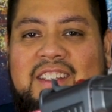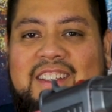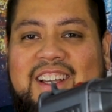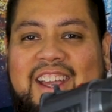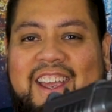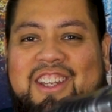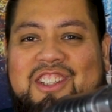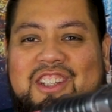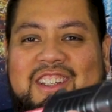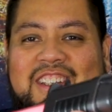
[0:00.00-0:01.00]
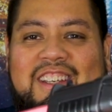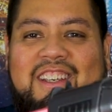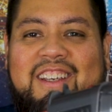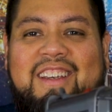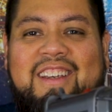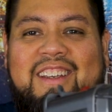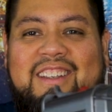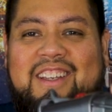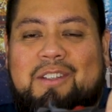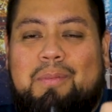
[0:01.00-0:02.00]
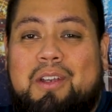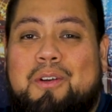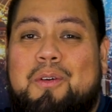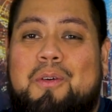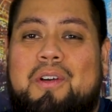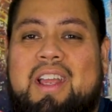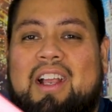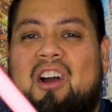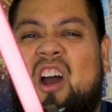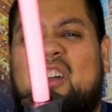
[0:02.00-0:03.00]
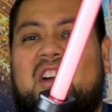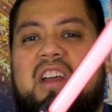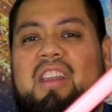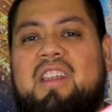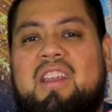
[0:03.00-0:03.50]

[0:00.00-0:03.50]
sounds like an engine. Sounds pretty cool, like a hot rod.